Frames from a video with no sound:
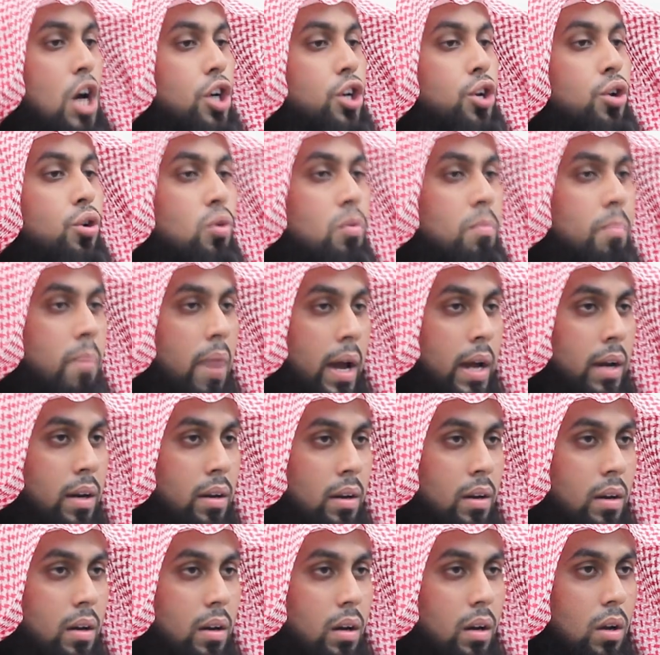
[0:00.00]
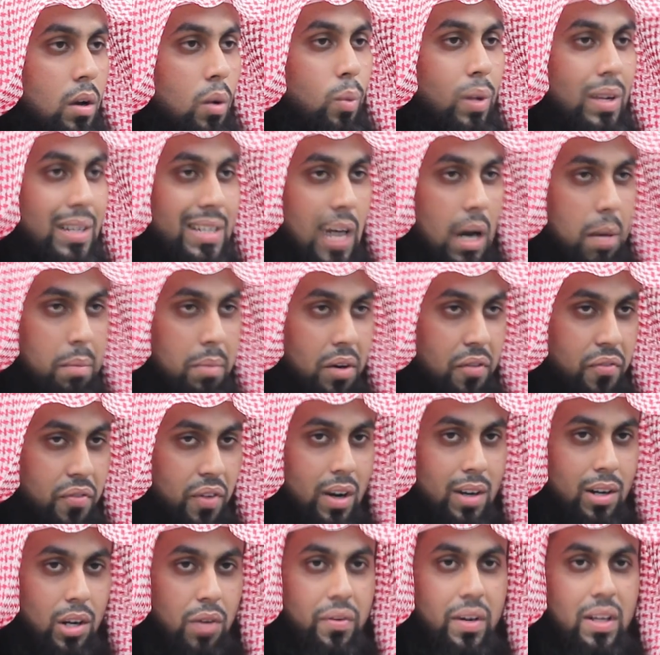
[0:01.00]
Two men will come in
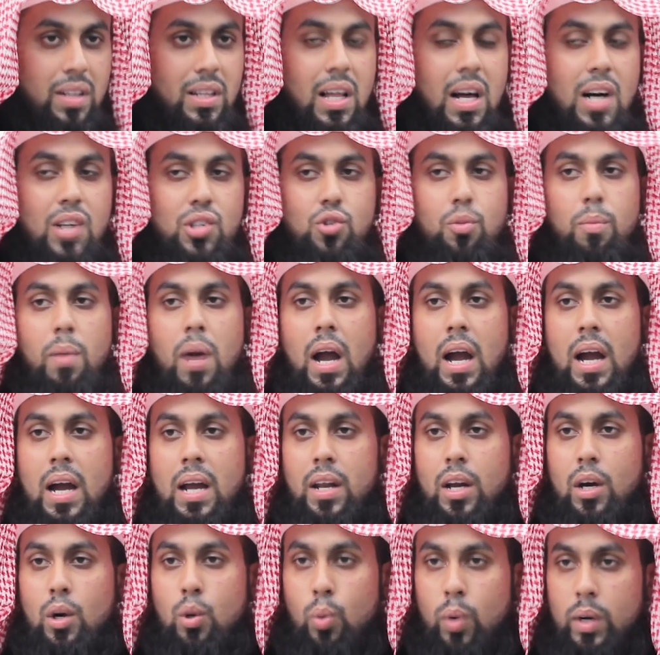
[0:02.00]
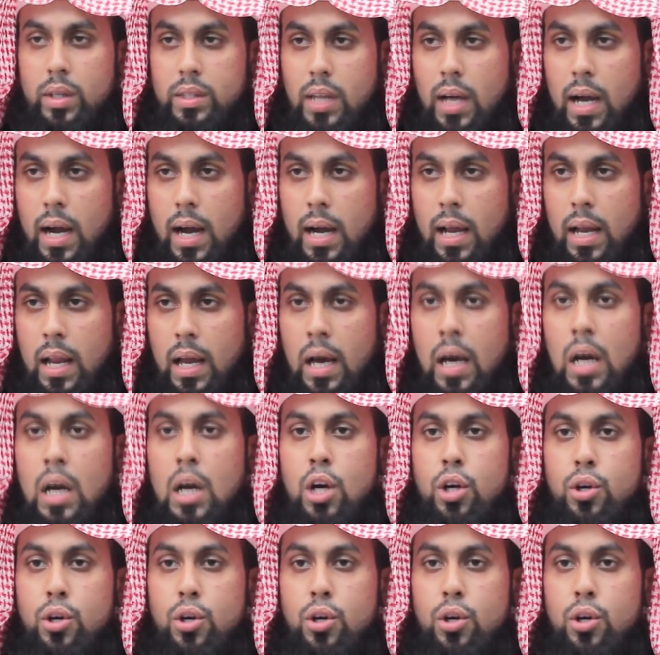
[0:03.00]
front of Allah subhanahu wa ta'ala.